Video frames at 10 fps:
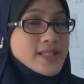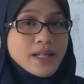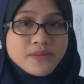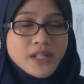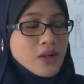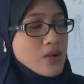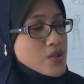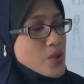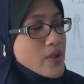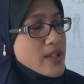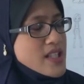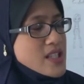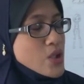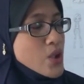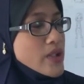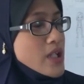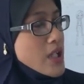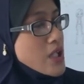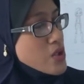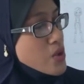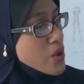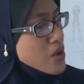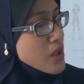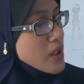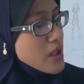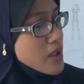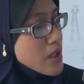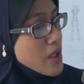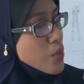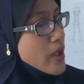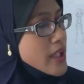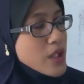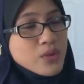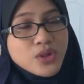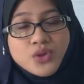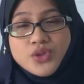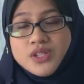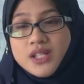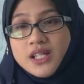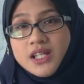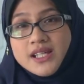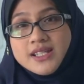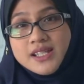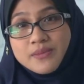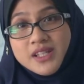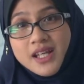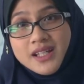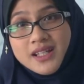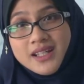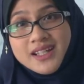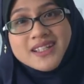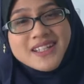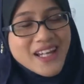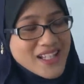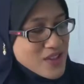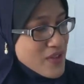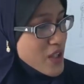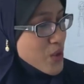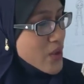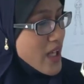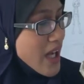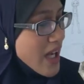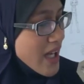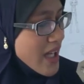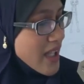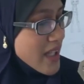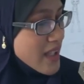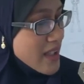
subject also in this story. So, what can we use here as a subject? Yes, very good. I